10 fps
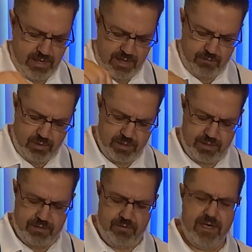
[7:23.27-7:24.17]
and plug
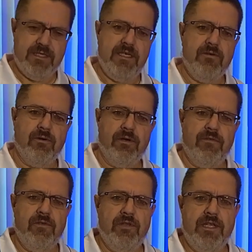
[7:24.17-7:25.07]
in your AC cord
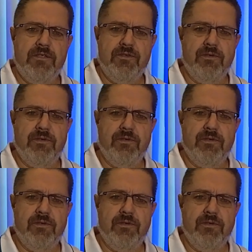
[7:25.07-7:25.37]
if you need to,